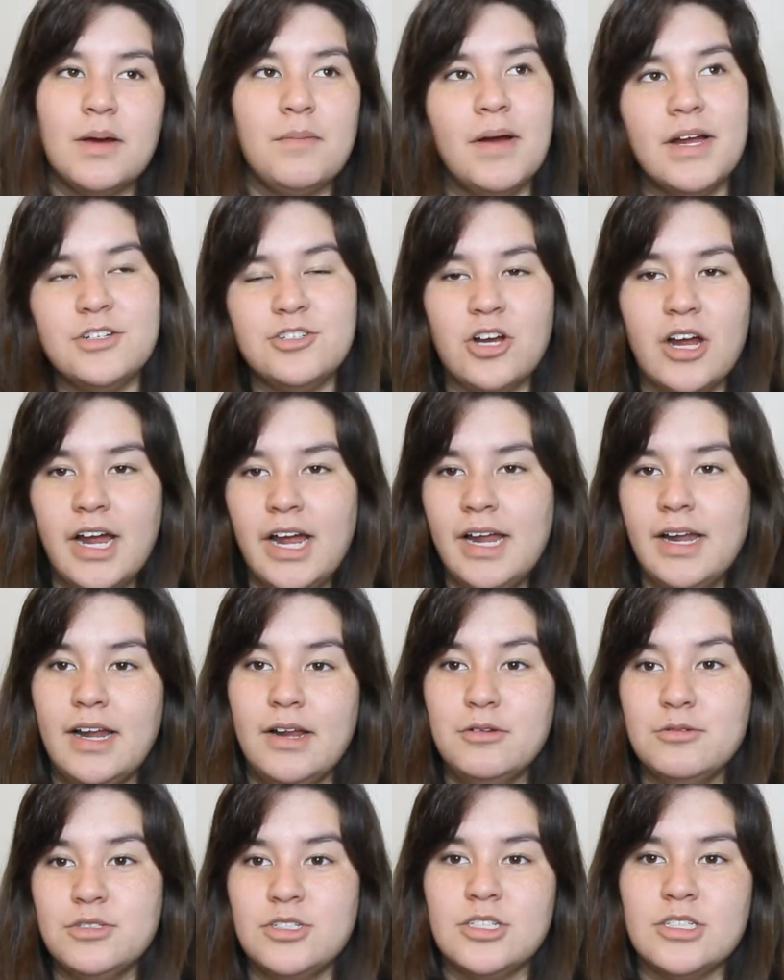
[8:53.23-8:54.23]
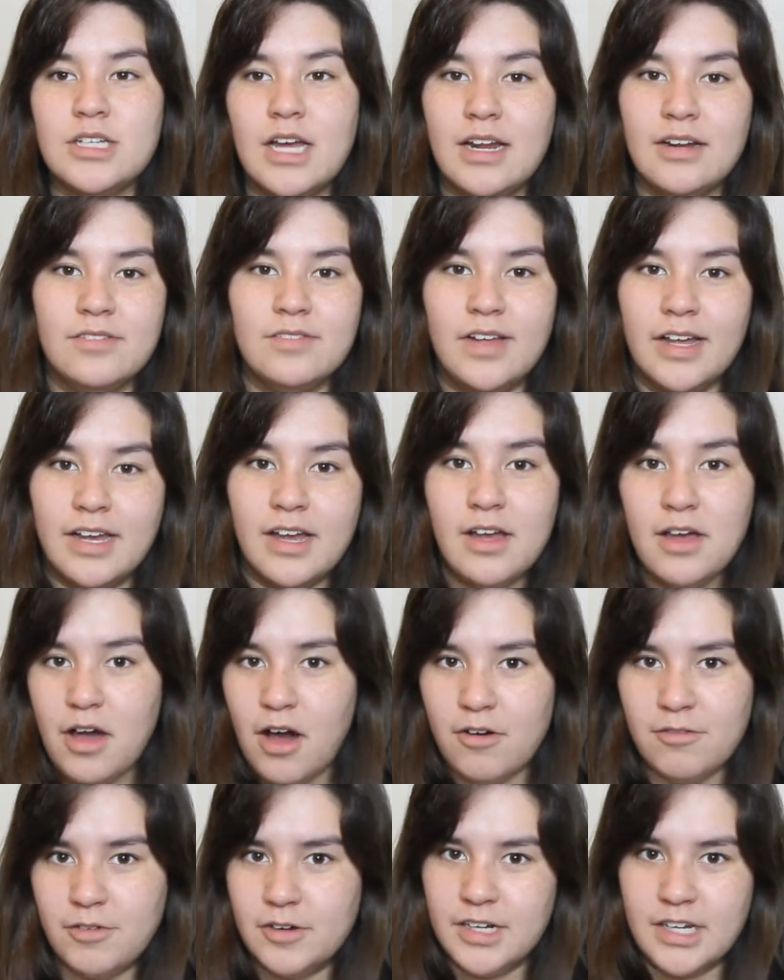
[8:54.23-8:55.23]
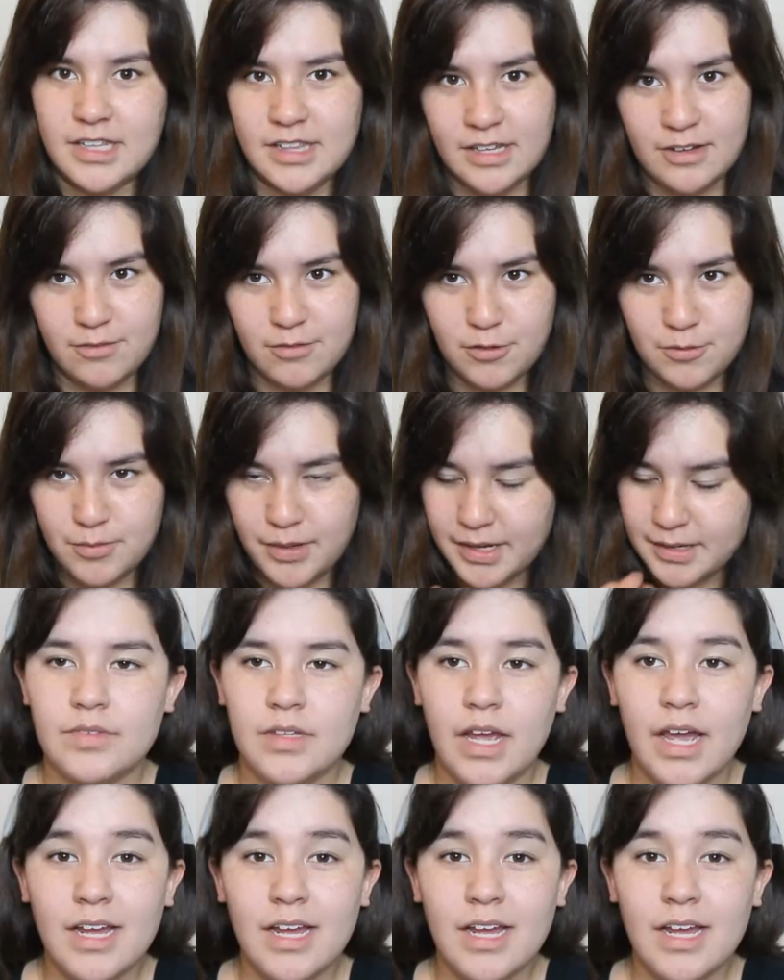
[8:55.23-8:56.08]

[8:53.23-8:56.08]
I might try it. It was just kind of like a funny thing for me.